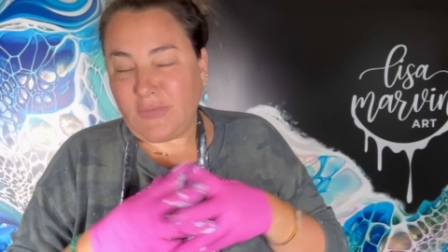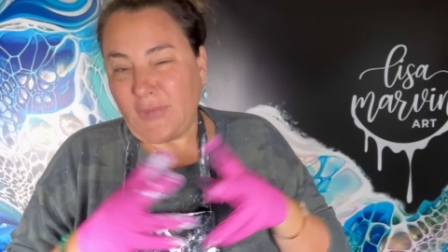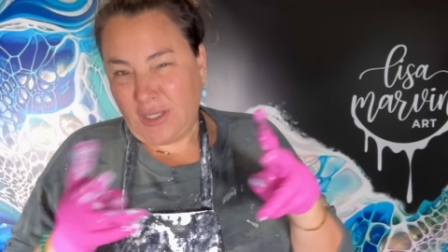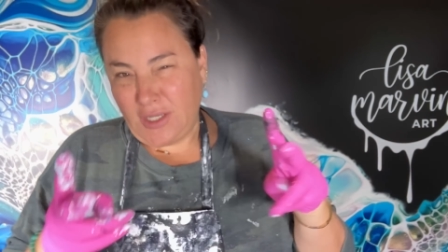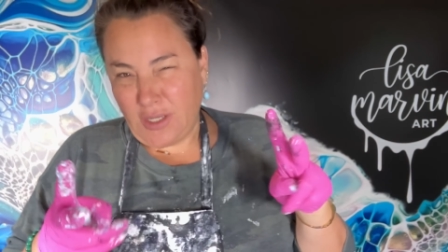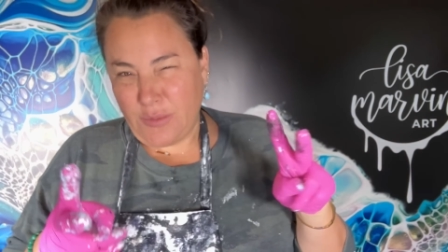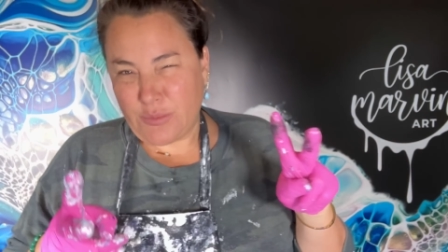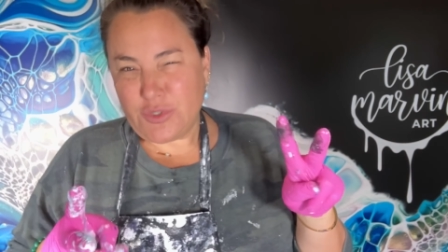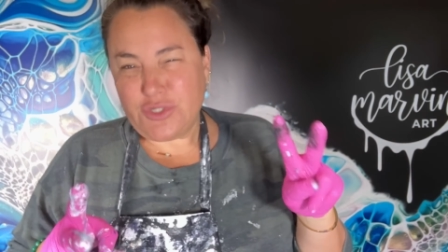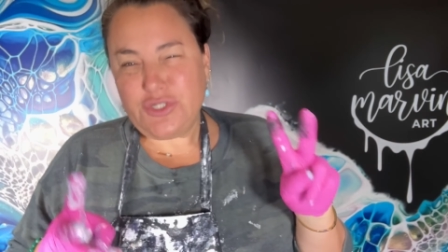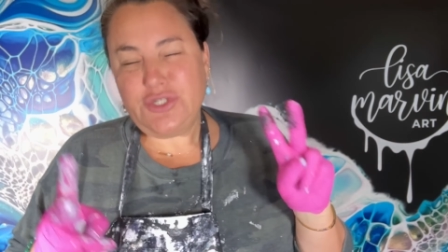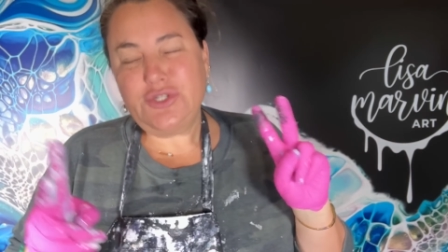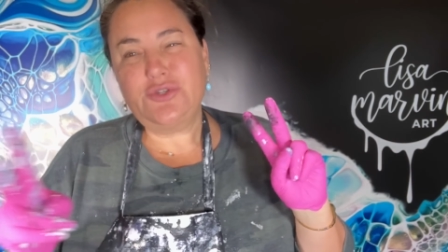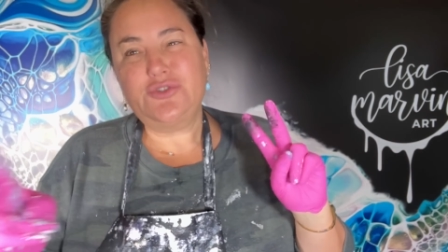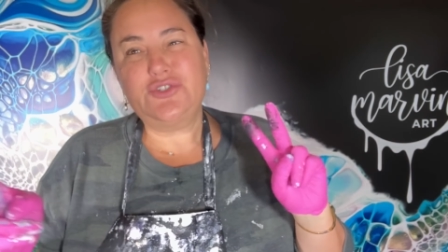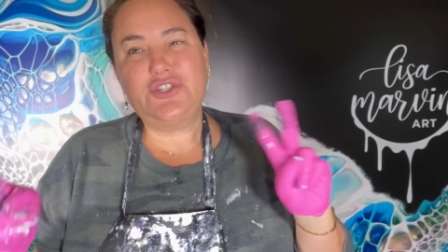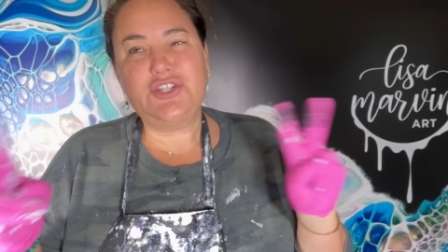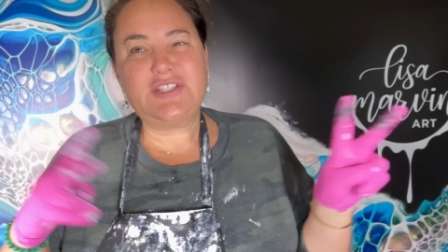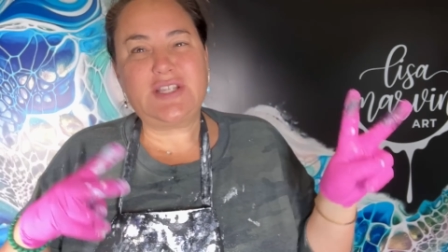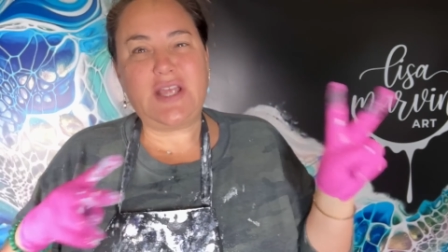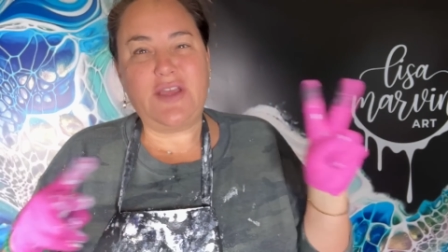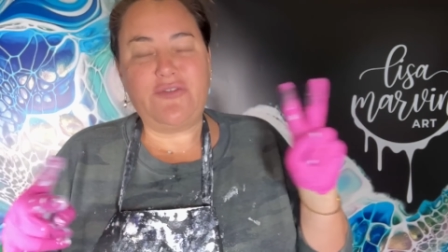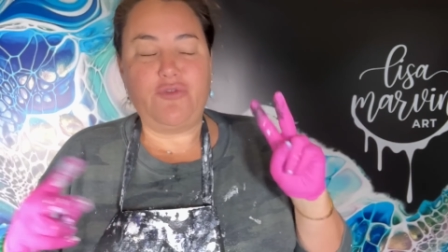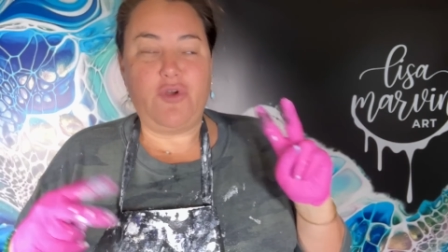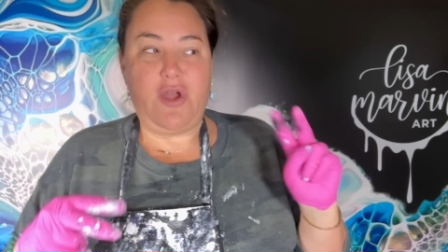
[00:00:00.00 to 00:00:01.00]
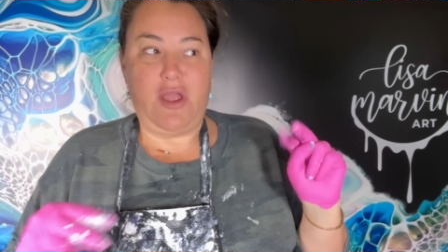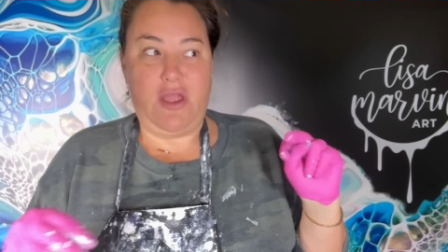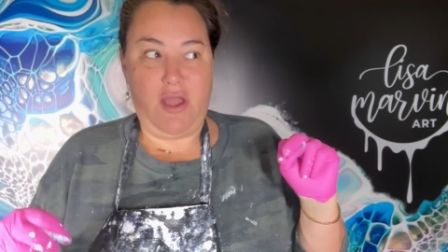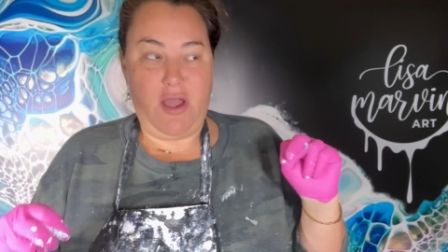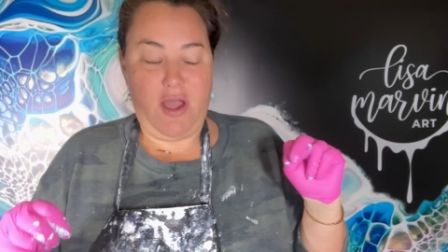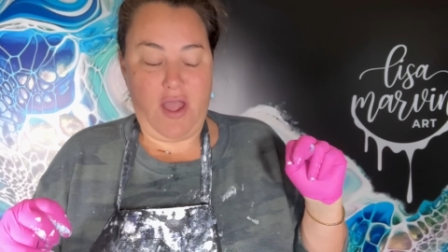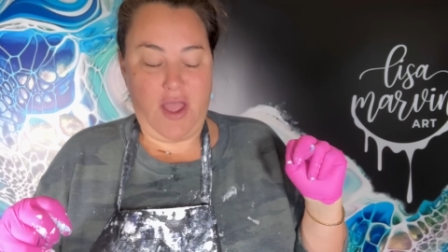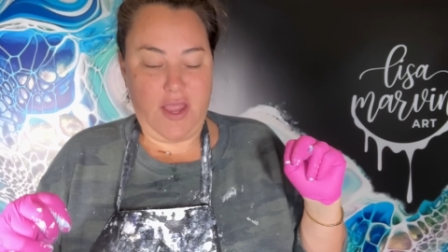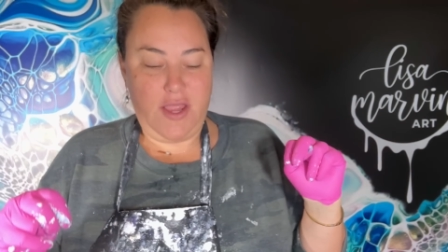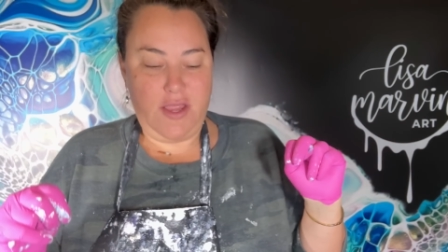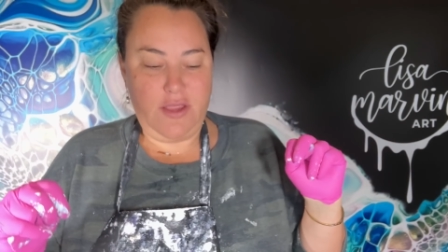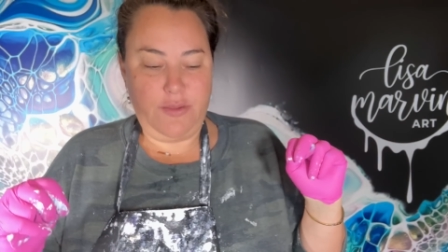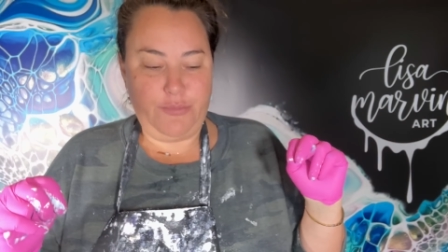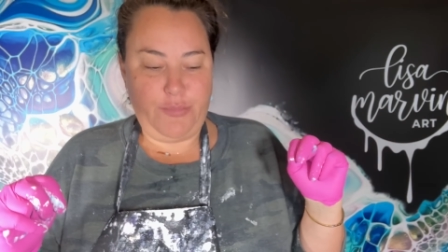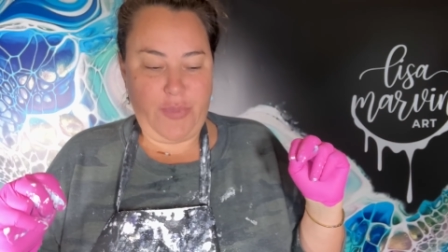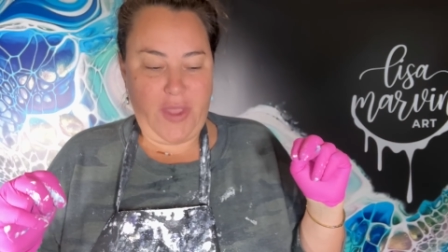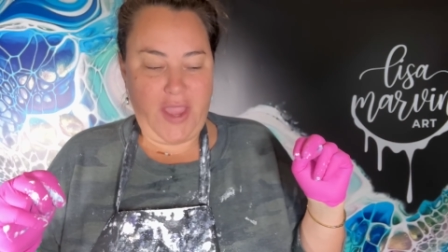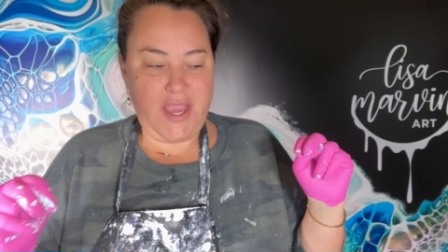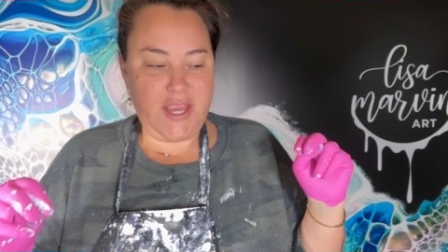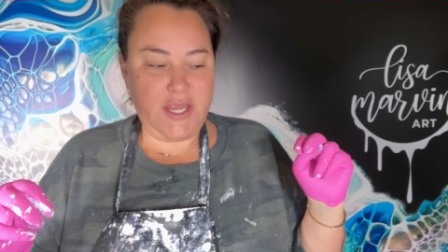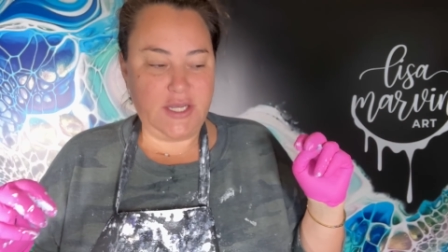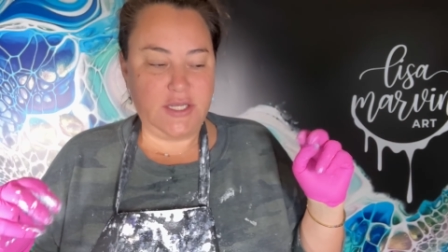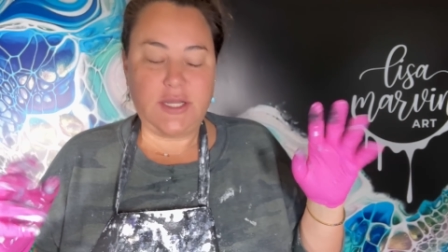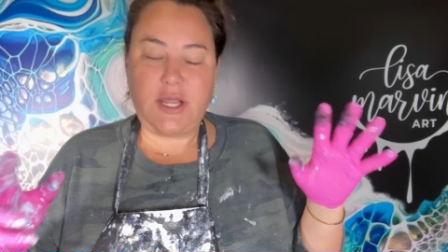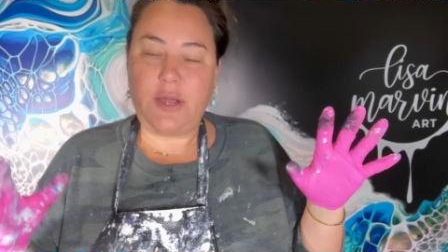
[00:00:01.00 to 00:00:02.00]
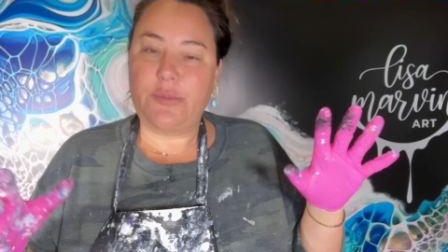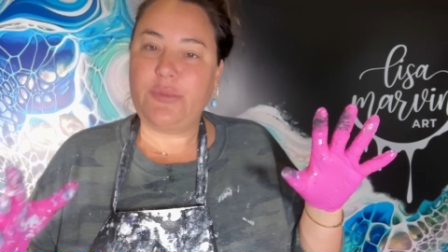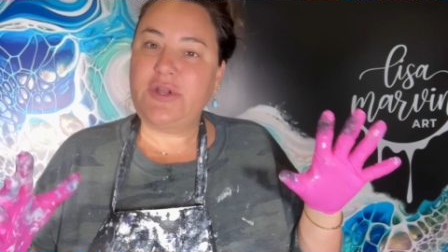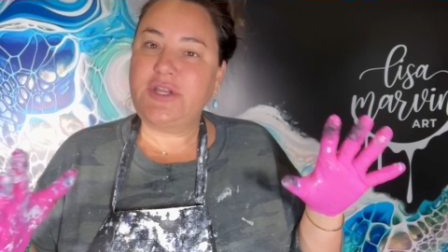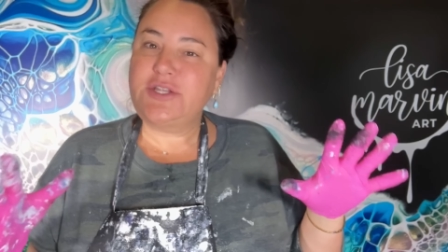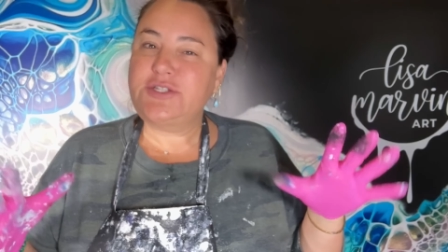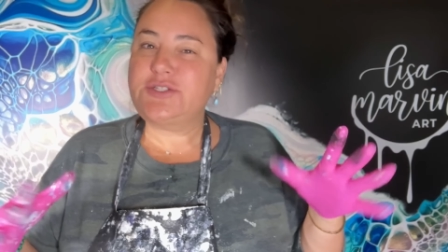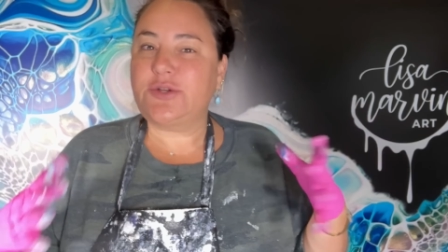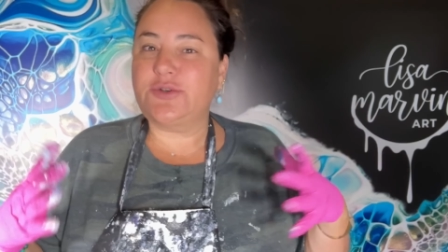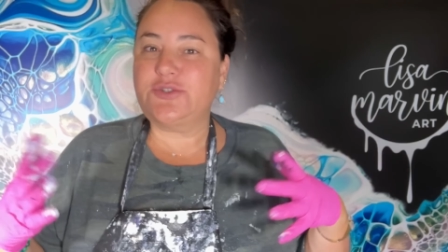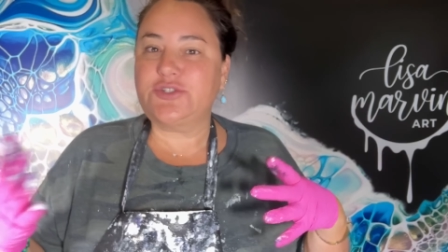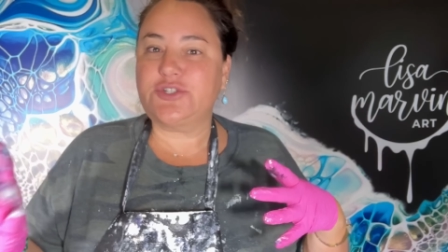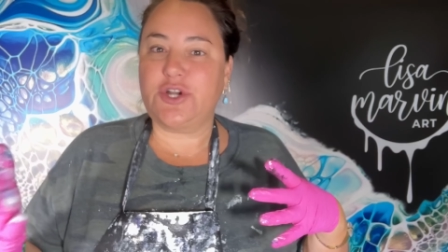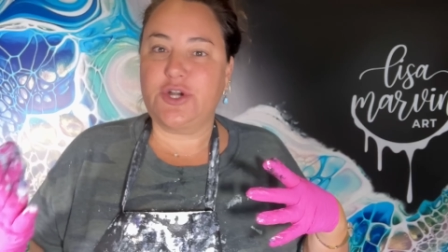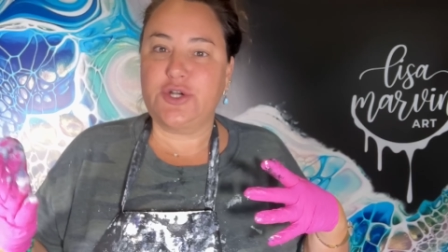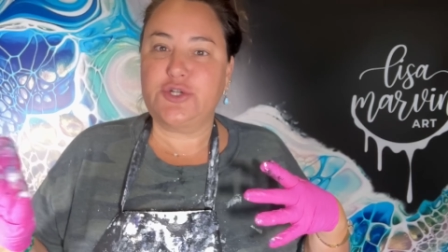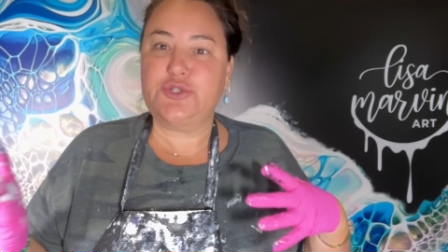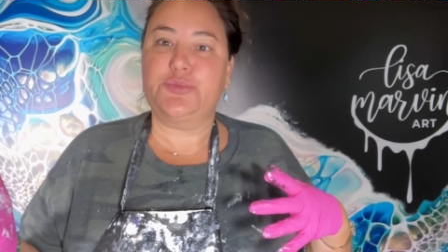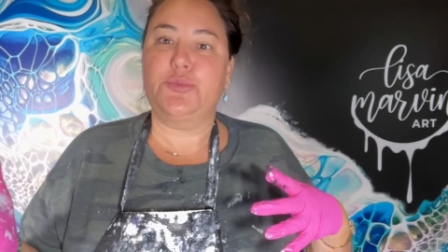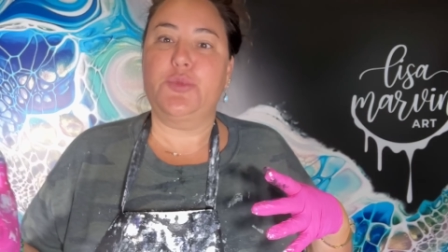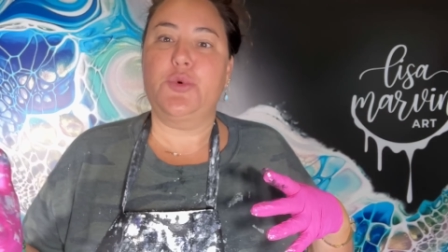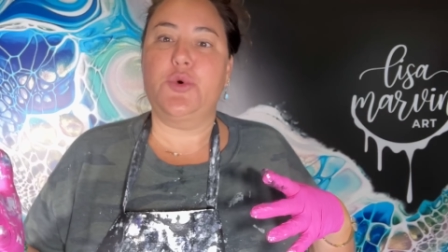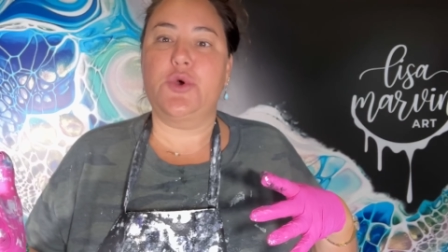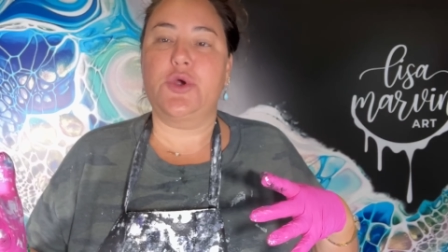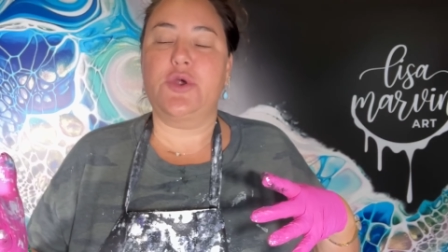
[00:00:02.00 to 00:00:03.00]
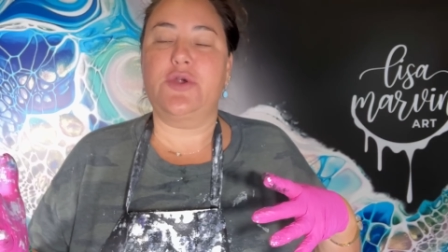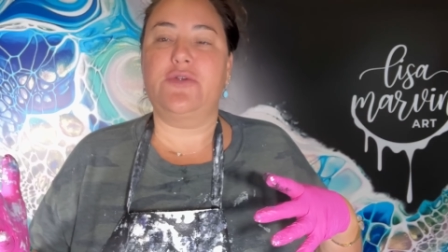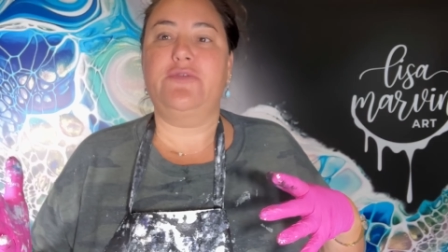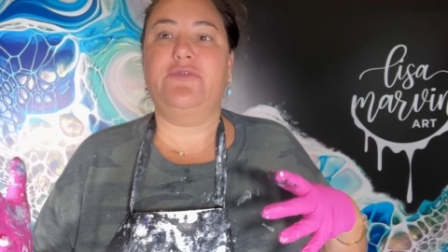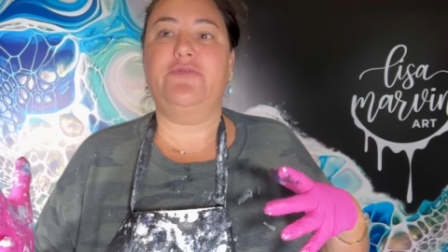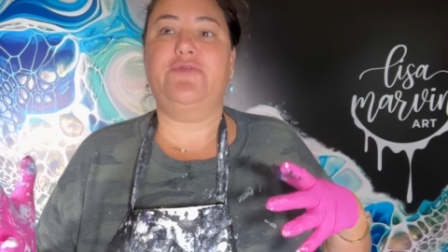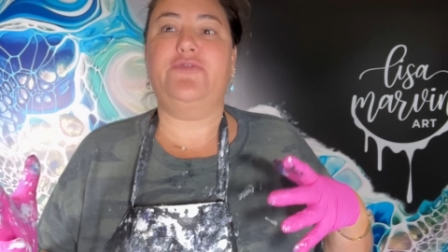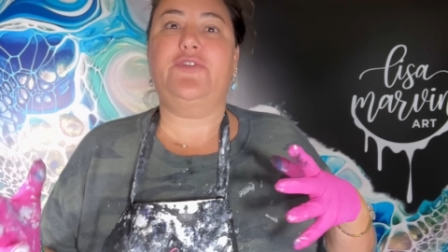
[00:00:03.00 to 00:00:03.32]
number two, just F Y I, paint companies don't charge more